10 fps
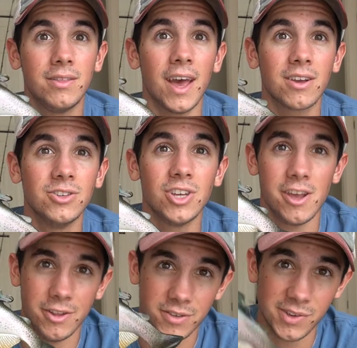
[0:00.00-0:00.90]
that could
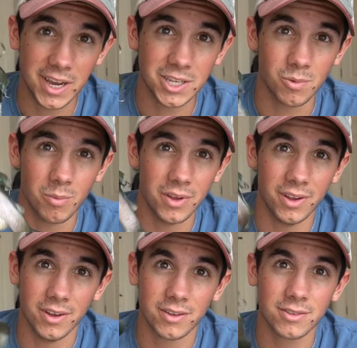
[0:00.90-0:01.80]
change if you guys want me
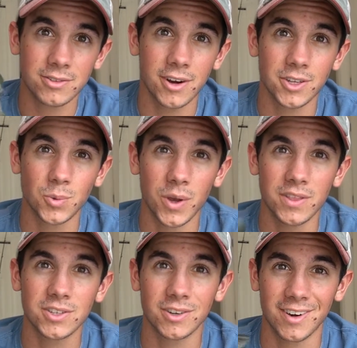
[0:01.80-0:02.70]
to try to swing
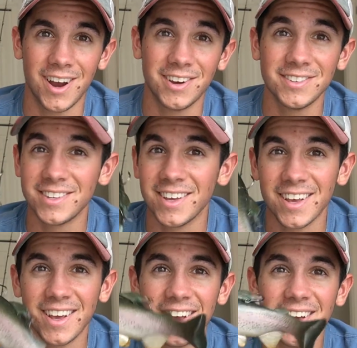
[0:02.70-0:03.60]
this around
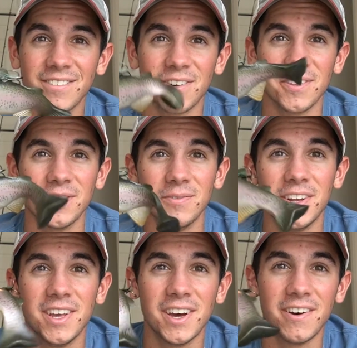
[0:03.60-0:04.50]
for a little
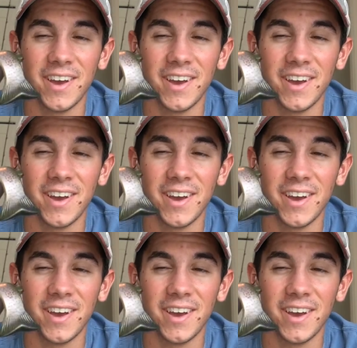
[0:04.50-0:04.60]
video.